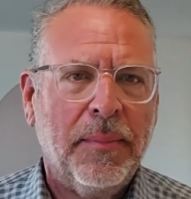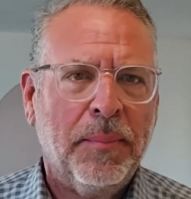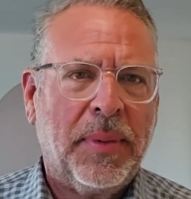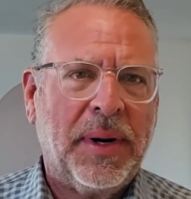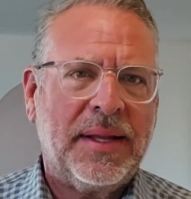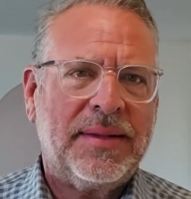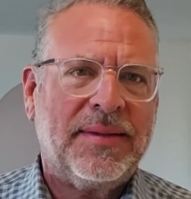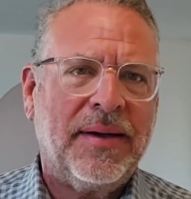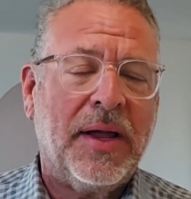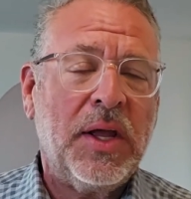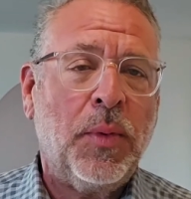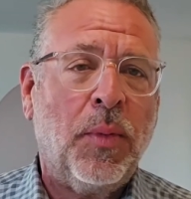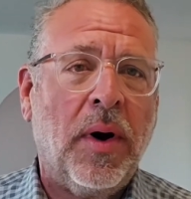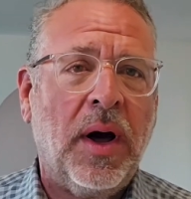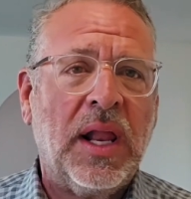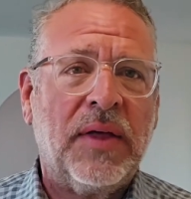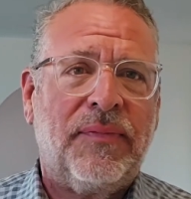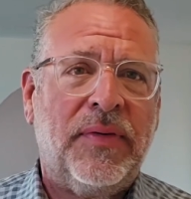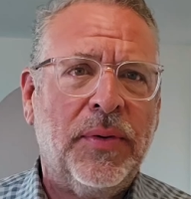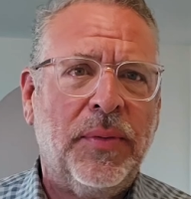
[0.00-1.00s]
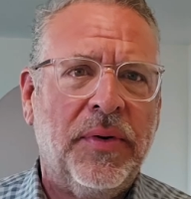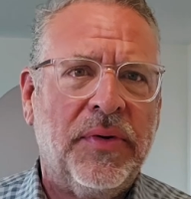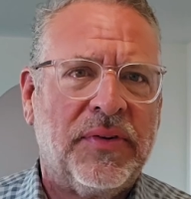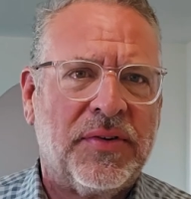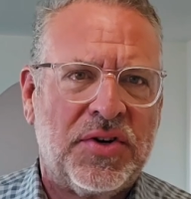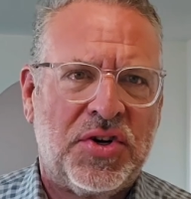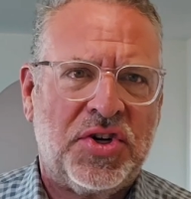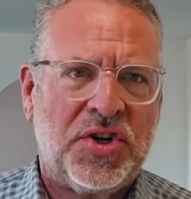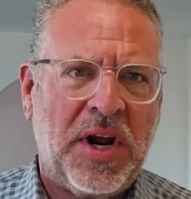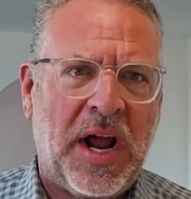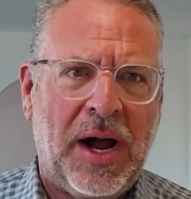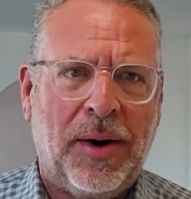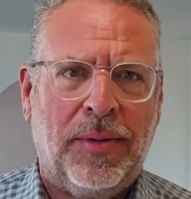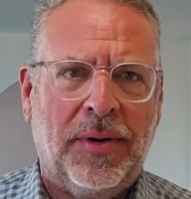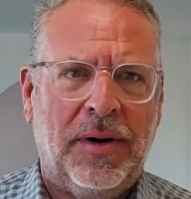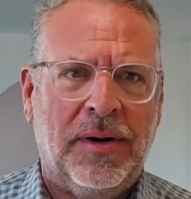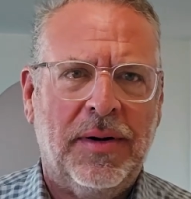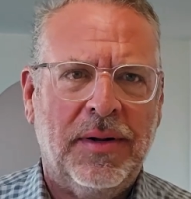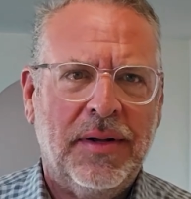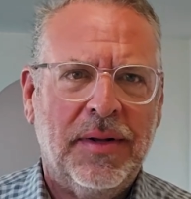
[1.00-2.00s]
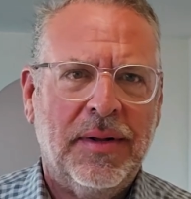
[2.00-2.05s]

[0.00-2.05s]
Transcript: But I tell you what, if it was a shower